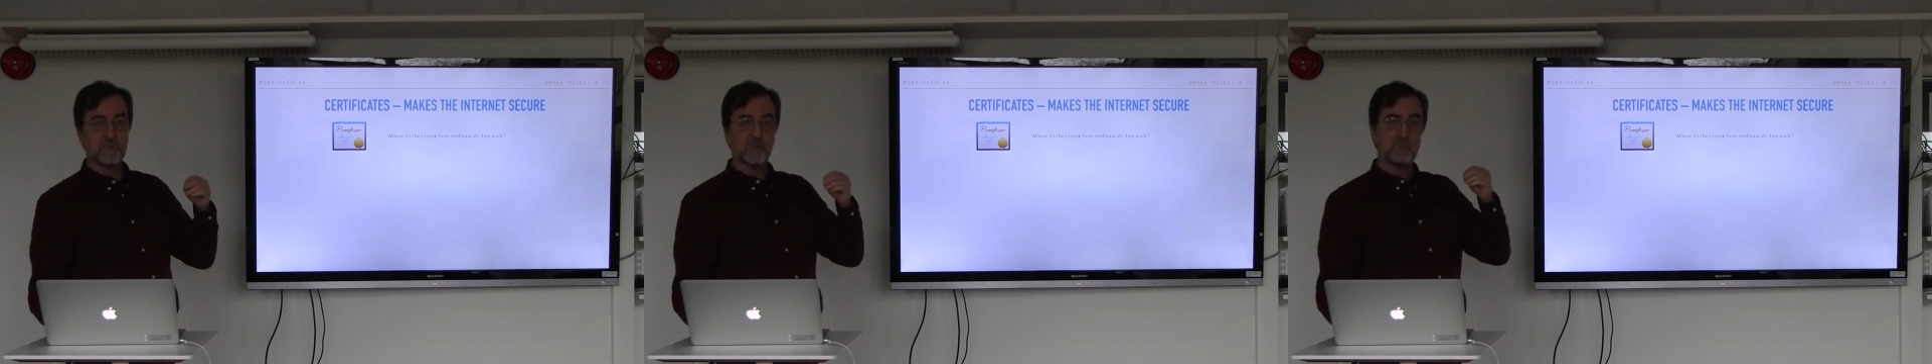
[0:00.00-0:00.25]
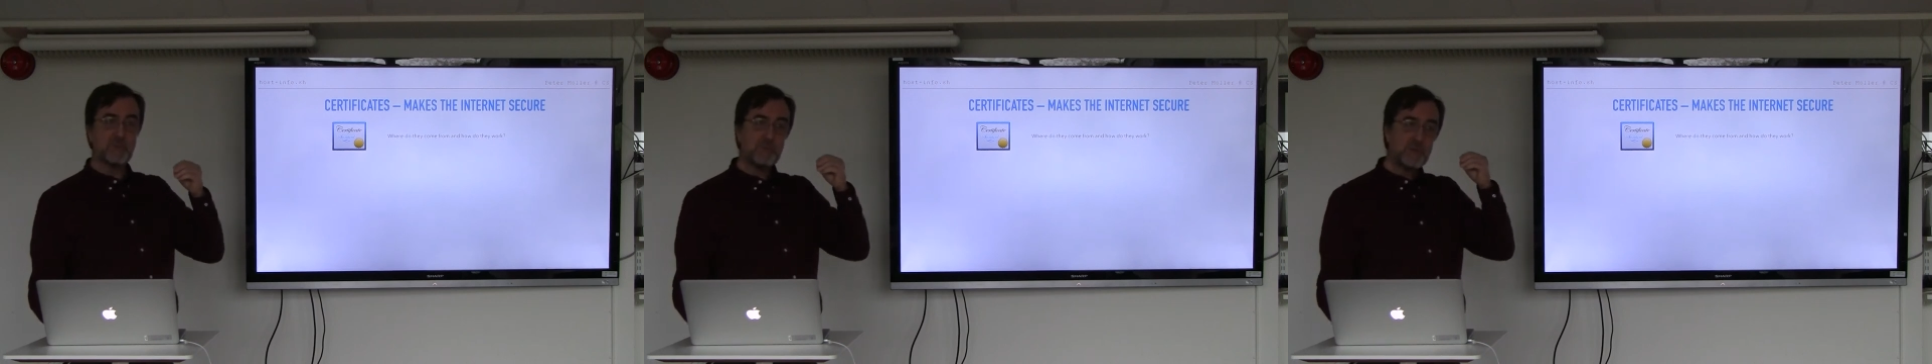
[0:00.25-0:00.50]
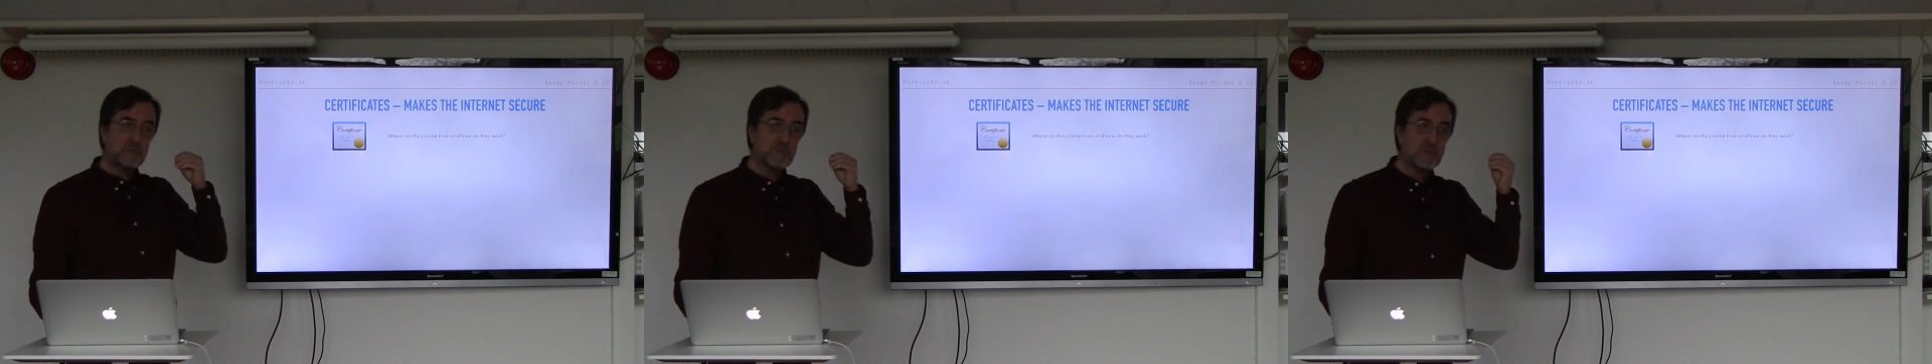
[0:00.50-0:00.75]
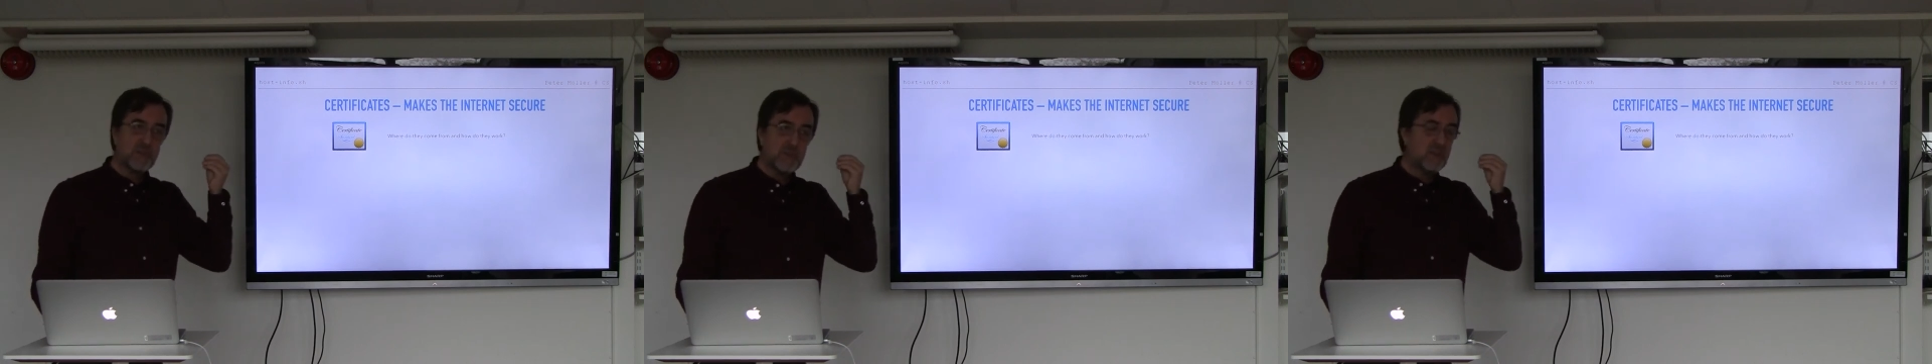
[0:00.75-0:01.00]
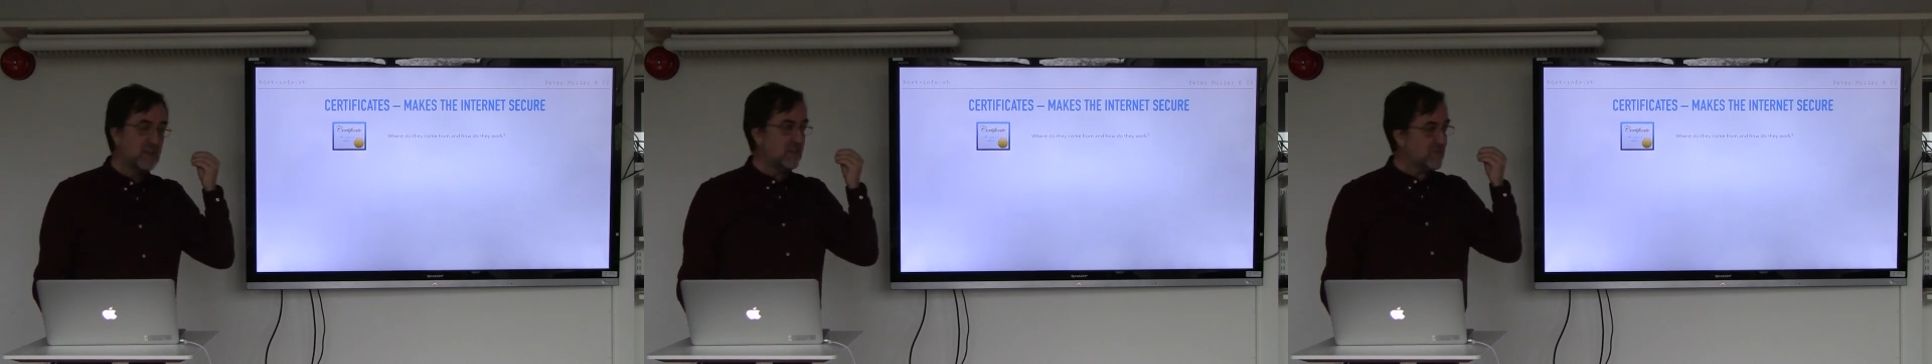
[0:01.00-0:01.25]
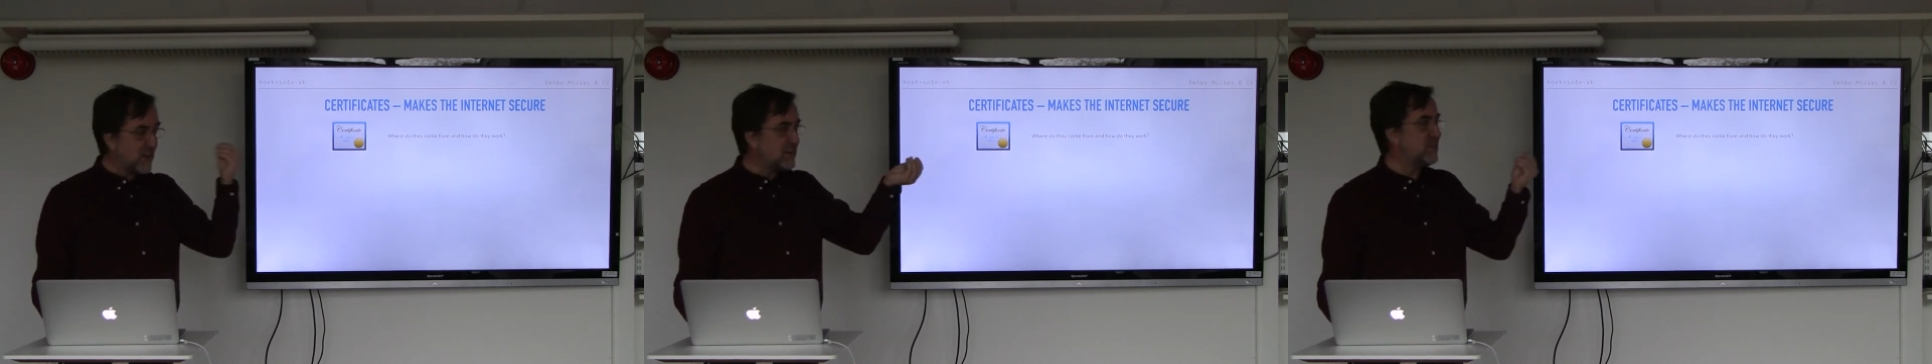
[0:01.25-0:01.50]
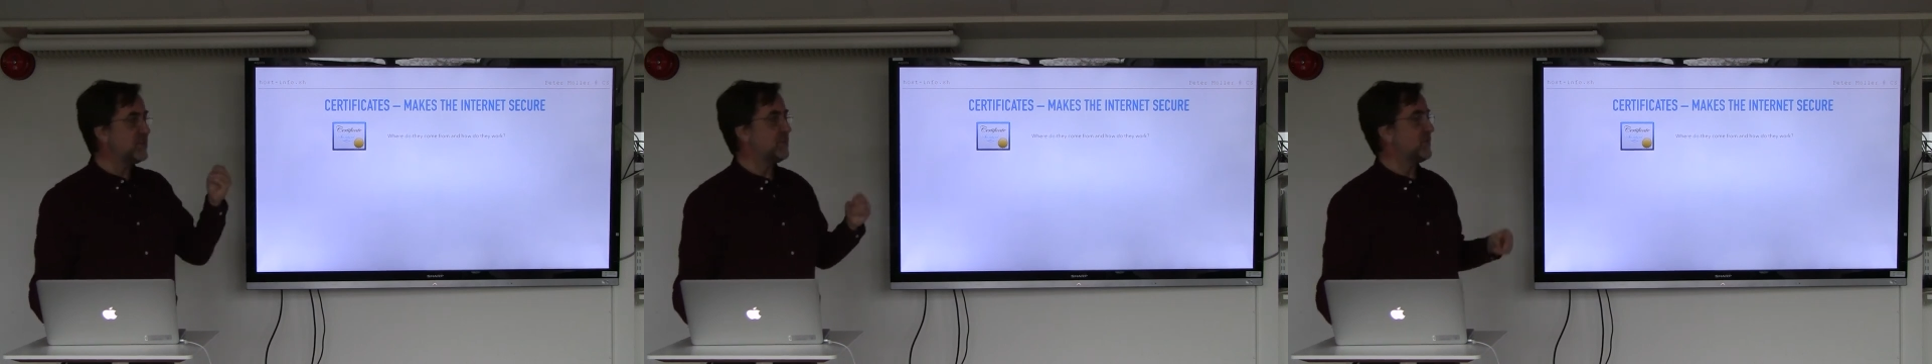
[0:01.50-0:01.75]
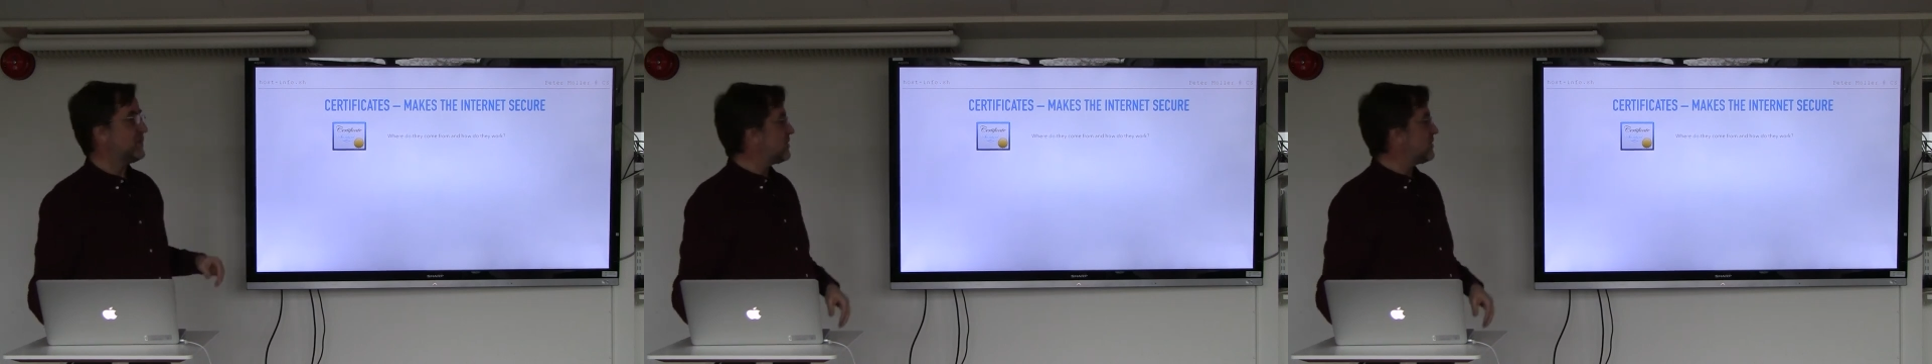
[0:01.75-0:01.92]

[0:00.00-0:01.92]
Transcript: So people have been, scientists have been